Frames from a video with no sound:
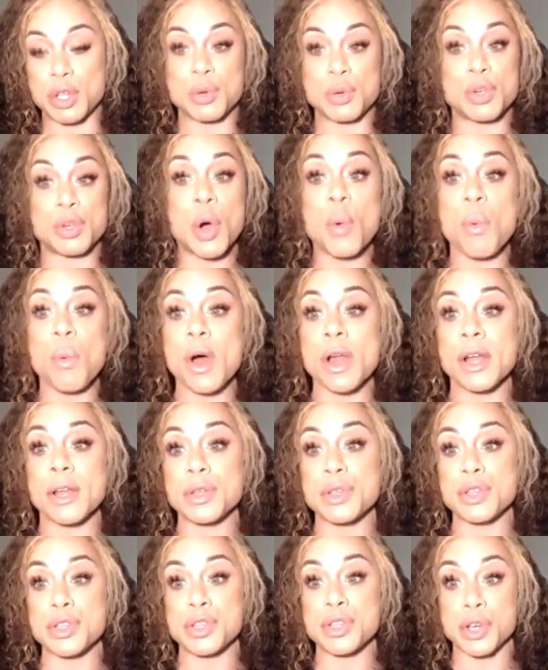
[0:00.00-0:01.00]
you don't want to
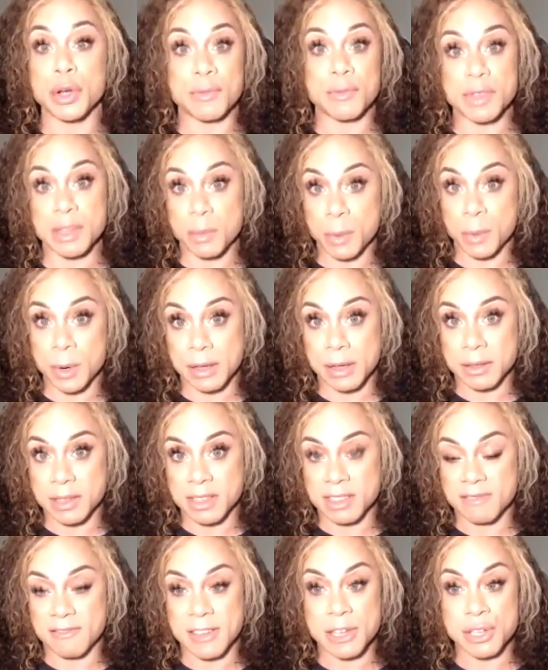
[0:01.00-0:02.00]
serve someone
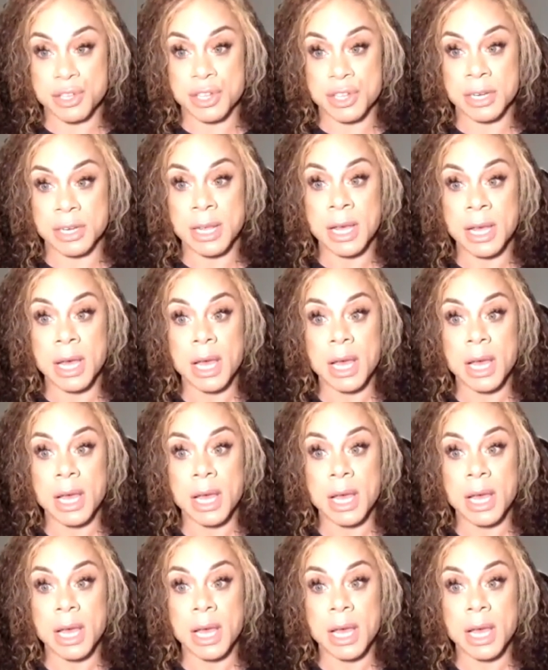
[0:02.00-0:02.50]
else's vision,